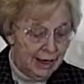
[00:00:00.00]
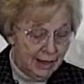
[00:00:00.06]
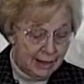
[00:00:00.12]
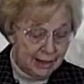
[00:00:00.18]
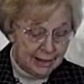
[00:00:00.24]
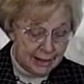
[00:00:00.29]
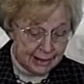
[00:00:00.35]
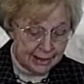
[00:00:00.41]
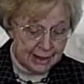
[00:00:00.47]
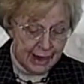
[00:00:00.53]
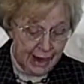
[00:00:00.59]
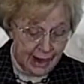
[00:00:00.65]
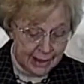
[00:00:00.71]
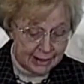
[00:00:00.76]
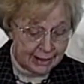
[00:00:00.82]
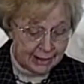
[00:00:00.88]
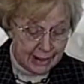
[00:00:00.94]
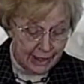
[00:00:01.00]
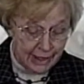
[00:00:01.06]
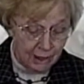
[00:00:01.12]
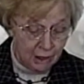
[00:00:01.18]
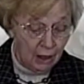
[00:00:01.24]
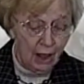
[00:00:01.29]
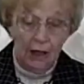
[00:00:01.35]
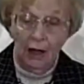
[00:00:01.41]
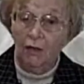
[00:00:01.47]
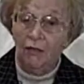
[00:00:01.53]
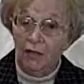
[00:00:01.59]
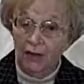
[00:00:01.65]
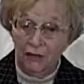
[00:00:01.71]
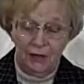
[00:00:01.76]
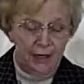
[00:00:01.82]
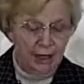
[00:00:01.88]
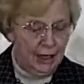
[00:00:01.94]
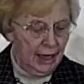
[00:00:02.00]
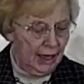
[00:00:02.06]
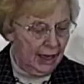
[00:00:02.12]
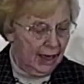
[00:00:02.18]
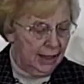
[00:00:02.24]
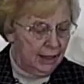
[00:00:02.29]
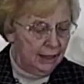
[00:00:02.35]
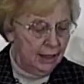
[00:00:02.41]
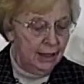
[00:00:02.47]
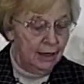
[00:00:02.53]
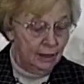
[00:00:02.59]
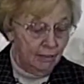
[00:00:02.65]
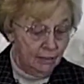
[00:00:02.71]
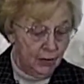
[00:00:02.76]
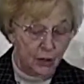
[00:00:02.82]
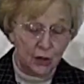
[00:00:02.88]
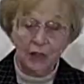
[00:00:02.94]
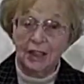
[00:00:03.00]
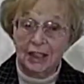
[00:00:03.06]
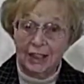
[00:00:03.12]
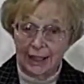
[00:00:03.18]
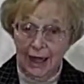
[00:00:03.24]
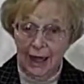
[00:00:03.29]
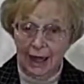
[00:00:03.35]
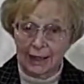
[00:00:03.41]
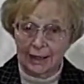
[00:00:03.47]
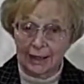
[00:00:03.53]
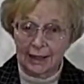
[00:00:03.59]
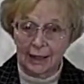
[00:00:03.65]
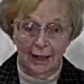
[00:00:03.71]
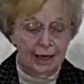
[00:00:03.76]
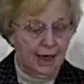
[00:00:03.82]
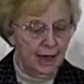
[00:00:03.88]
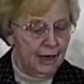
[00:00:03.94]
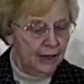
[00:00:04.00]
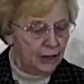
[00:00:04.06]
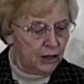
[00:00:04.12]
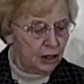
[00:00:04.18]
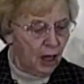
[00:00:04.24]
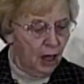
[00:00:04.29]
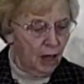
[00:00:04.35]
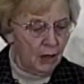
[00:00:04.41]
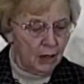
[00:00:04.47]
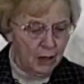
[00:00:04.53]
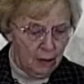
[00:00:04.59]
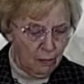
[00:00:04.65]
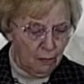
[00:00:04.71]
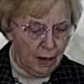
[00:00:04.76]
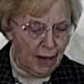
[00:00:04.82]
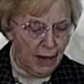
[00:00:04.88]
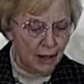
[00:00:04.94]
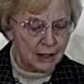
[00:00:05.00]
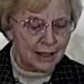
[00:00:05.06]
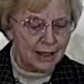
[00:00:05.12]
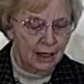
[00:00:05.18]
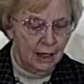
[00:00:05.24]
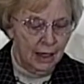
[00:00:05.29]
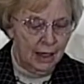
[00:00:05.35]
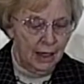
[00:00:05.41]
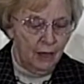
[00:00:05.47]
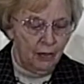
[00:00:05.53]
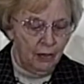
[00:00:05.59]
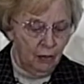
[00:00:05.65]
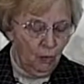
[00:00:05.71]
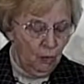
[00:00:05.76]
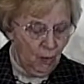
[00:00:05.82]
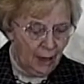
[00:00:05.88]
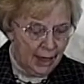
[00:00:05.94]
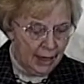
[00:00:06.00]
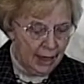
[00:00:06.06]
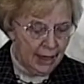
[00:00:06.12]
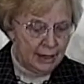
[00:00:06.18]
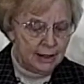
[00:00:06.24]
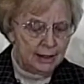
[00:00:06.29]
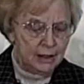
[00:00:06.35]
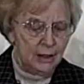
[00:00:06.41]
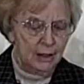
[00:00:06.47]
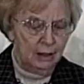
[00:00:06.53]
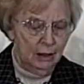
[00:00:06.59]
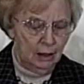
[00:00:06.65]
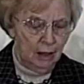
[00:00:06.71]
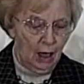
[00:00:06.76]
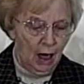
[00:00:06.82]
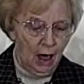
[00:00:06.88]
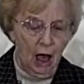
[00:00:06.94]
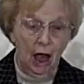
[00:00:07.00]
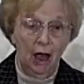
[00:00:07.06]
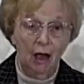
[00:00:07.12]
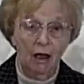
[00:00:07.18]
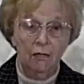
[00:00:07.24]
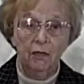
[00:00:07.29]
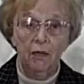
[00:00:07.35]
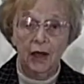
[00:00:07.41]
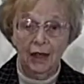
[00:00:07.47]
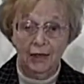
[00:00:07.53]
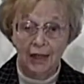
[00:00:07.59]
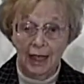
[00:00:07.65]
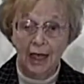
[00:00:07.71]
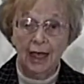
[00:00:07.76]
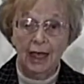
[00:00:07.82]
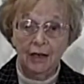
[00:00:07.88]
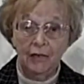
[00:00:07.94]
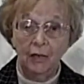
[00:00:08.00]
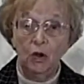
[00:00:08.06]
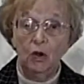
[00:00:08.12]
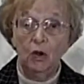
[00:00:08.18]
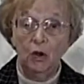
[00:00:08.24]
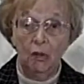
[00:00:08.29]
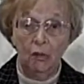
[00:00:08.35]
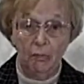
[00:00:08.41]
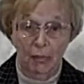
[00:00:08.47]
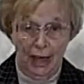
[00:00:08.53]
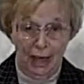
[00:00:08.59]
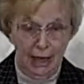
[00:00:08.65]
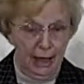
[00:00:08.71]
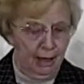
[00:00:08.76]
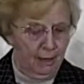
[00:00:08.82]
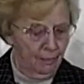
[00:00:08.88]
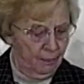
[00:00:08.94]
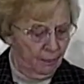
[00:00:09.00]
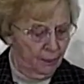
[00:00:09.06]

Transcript: He says in Isaiah 59, verse 6, now he's talking about the ways of the evil man.